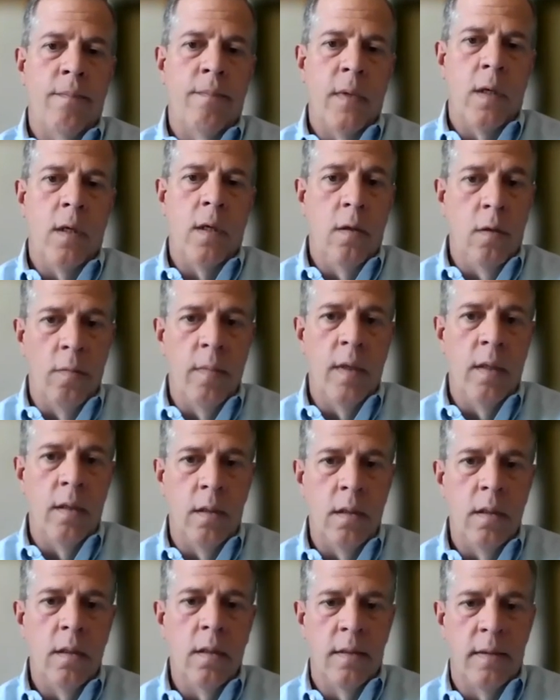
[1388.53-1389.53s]

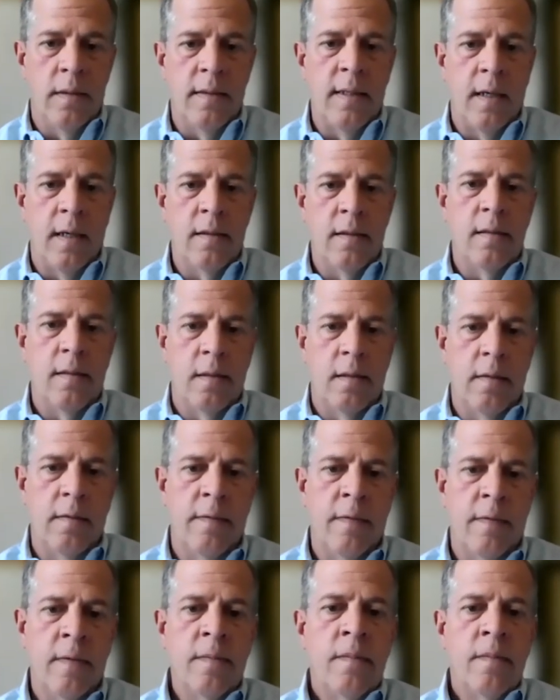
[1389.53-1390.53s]
human intensive